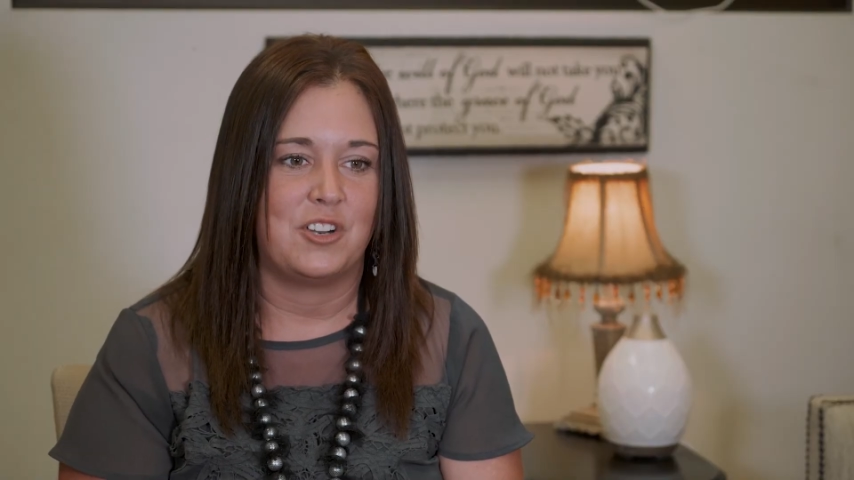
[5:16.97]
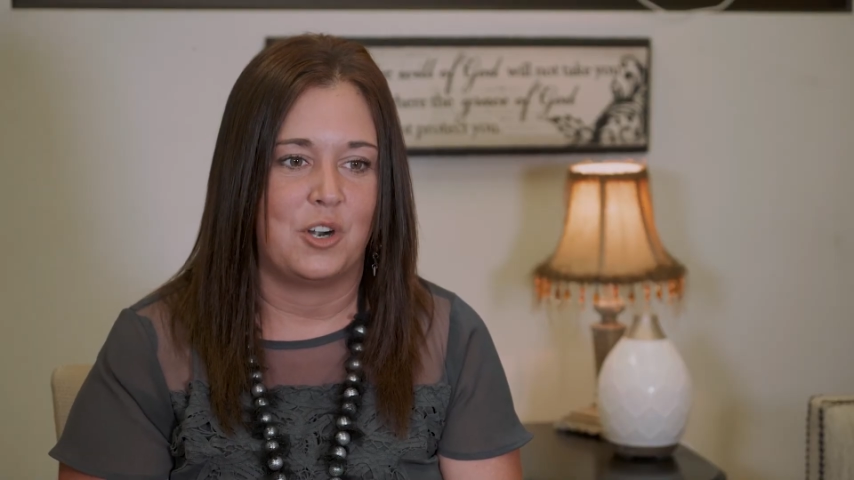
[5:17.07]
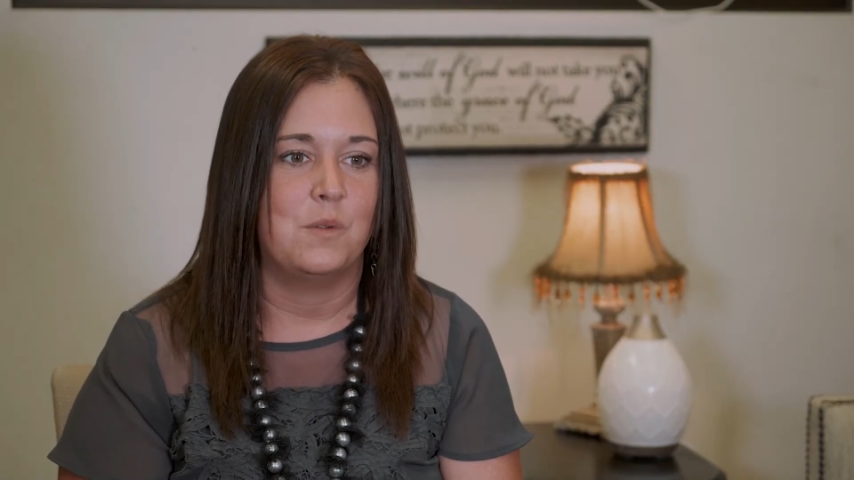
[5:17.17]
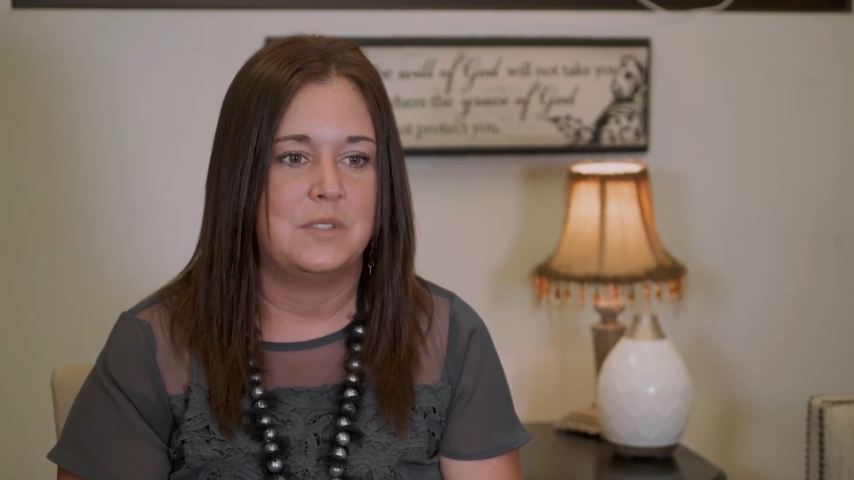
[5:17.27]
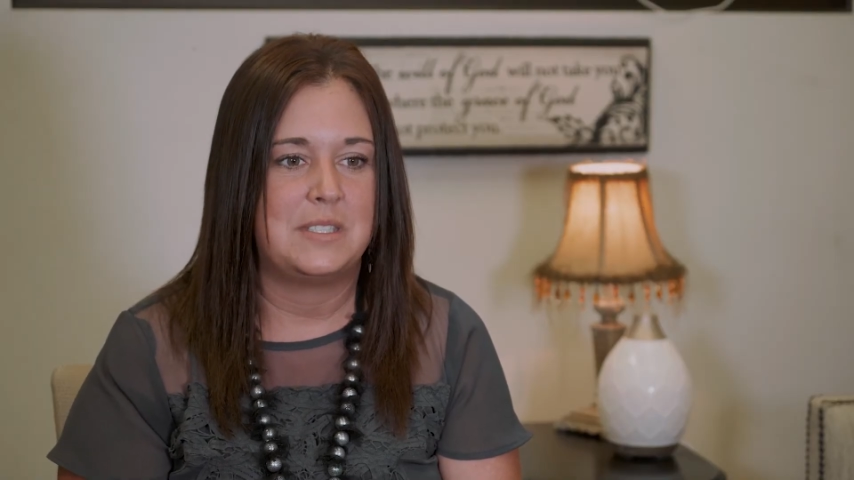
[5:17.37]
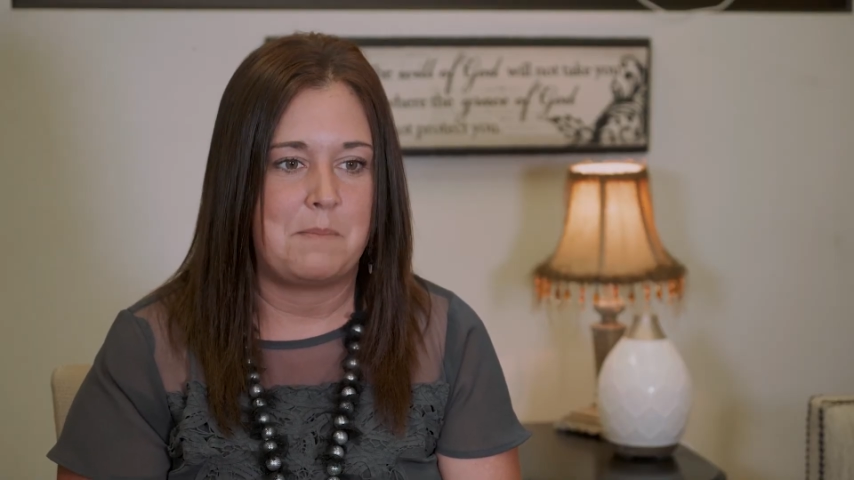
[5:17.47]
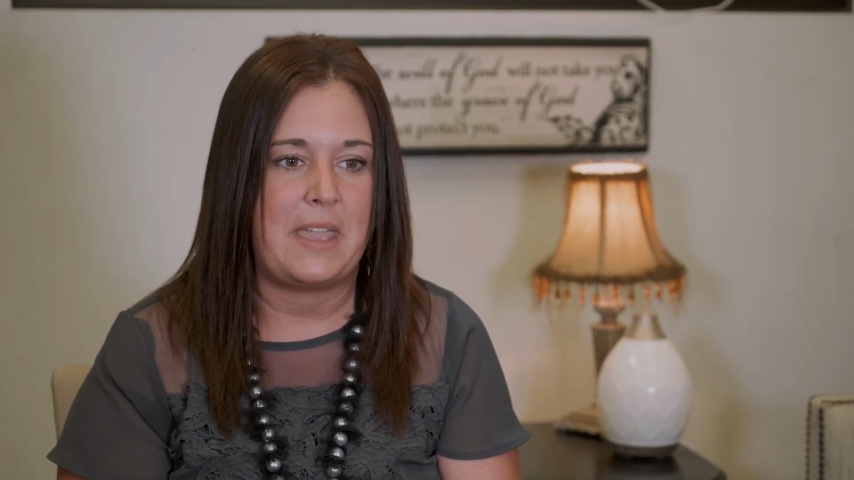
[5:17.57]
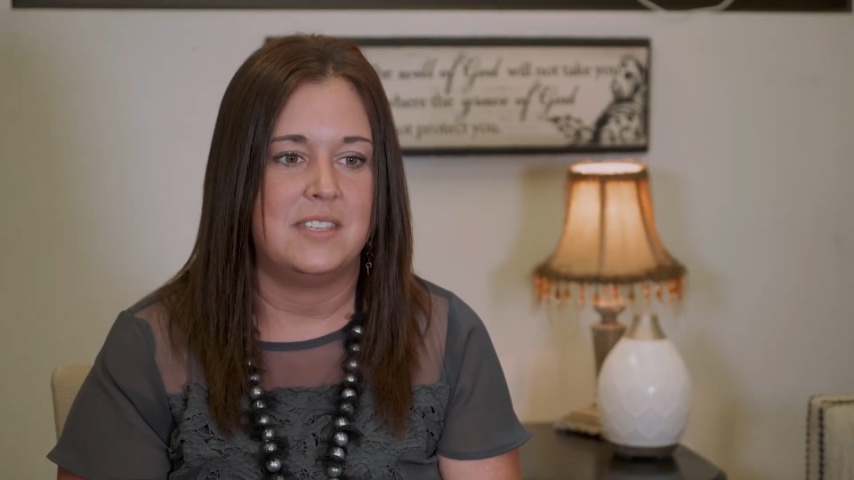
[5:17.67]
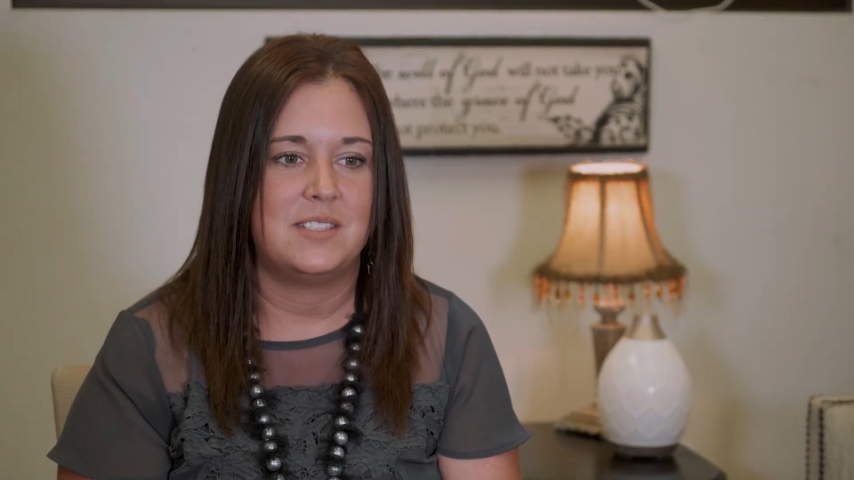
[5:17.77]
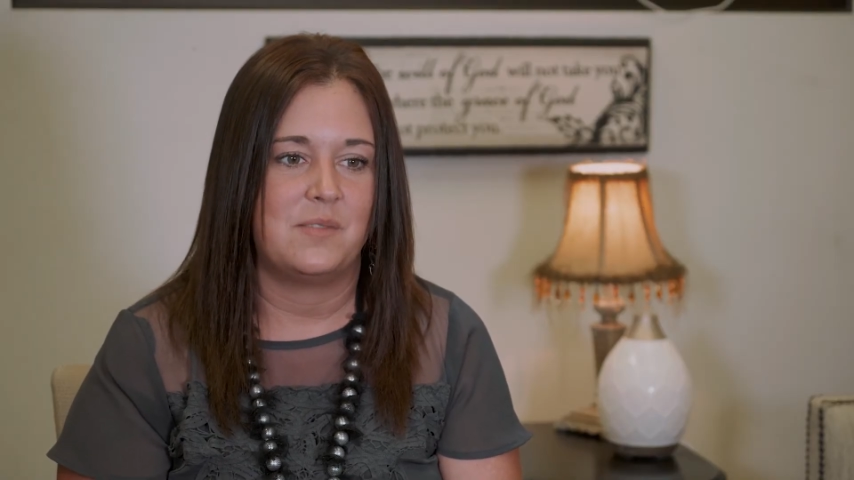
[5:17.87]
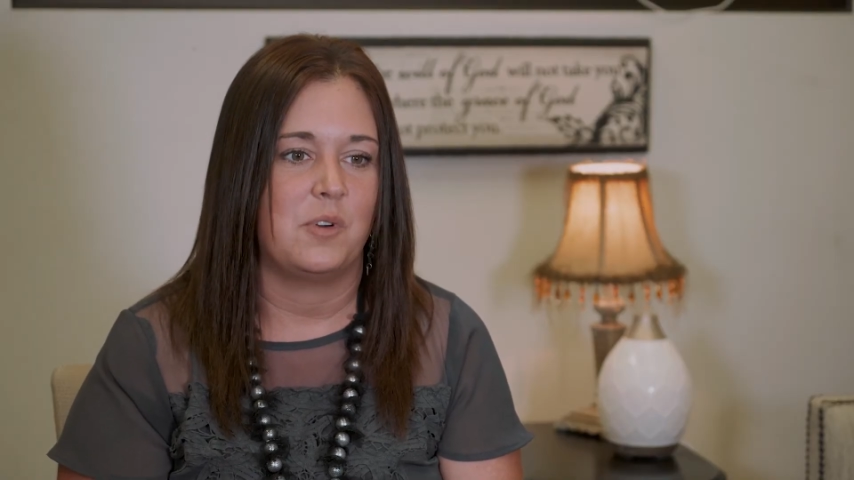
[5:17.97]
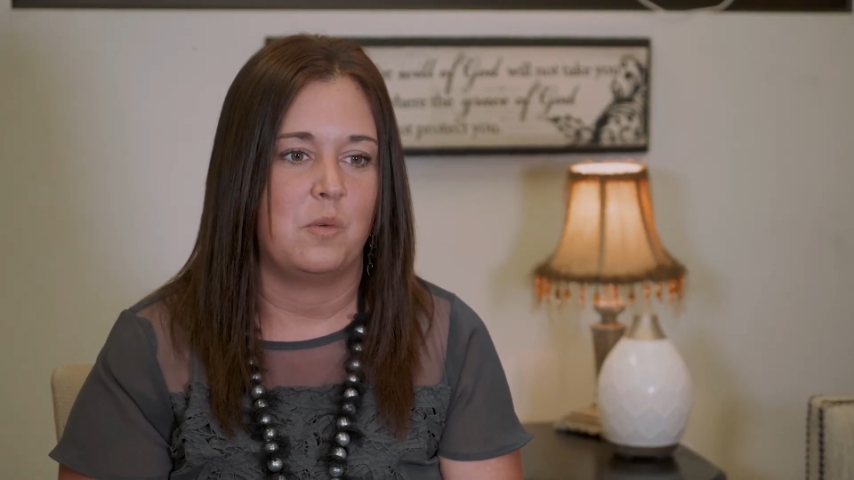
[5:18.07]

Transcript: their own space for